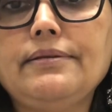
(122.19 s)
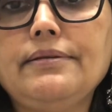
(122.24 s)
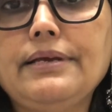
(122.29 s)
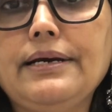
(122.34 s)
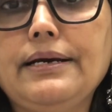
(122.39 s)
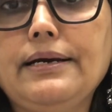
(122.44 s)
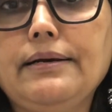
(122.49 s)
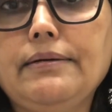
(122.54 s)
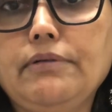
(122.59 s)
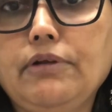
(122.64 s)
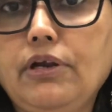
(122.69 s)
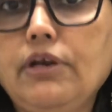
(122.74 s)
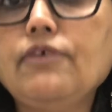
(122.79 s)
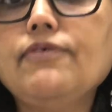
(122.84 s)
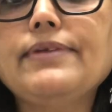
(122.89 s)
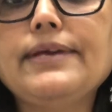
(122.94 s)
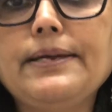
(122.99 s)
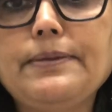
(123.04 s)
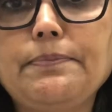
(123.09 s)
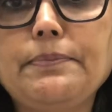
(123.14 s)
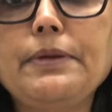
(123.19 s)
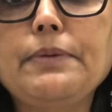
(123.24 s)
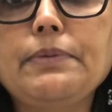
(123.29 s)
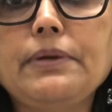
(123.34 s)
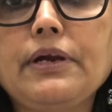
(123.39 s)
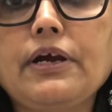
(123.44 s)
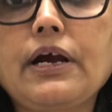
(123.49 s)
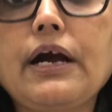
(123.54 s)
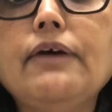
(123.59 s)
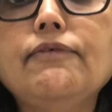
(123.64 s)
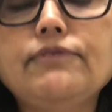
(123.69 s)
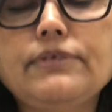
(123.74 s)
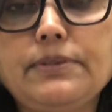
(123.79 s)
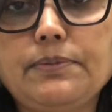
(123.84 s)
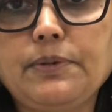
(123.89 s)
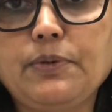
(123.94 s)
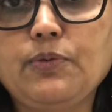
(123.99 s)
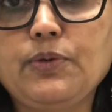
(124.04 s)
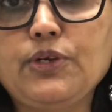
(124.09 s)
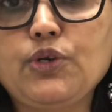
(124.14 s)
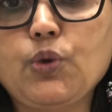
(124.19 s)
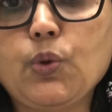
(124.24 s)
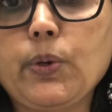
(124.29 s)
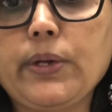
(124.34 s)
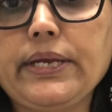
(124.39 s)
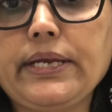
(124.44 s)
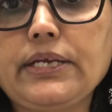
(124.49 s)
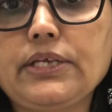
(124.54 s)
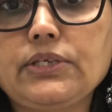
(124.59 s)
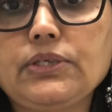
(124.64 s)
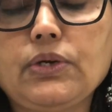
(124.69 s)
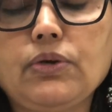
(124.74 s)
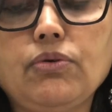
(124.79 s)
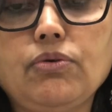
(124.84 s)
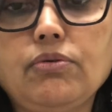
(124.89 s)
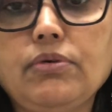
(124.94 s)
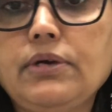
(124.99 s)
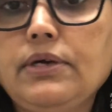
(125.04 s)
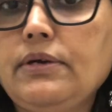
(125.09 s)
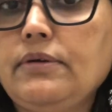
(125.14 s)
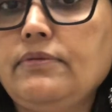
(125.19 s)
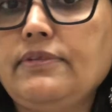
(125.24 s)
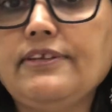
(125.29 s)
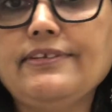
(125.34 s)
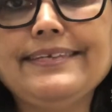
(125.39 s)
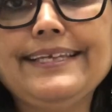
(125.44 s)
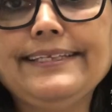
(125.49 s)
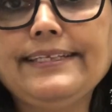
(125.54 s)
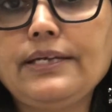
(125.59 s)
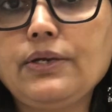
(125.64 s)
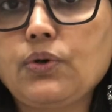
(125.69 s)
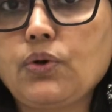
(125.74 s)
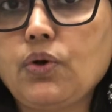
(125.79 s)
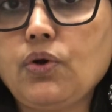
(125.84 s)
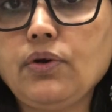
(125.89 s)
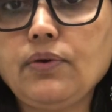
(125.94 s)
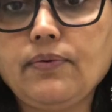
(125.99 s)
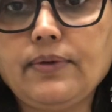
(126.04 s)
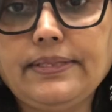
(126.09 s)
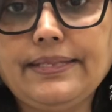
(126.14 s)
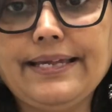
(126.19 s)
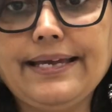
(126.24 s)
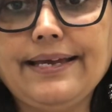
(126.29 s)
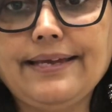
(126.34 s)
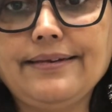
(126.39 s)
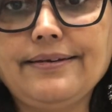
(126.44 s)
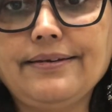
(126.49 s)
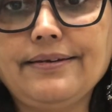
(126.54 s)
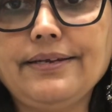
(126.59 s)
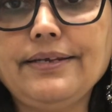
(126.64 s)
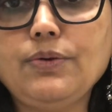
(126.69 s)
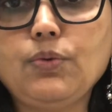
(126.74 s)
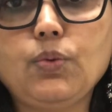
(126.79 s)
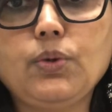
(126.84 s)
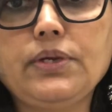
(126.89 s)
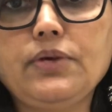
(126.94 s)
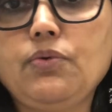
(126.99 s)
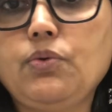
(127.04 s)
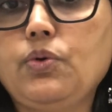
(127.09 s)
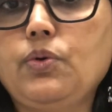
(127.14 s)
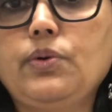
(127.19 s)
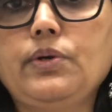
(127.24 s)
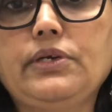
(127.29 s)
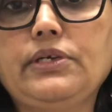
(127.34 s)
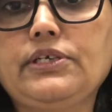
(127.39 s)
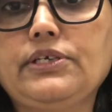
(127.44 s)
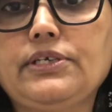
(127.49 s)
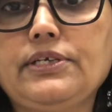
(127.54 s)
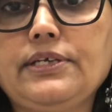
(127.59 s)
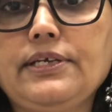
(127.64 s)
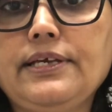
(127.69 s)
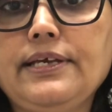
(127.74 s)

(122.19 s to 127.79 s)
A lot of time people are comfortable with drawing, so there's nothing wrong with that, right? Whatever works.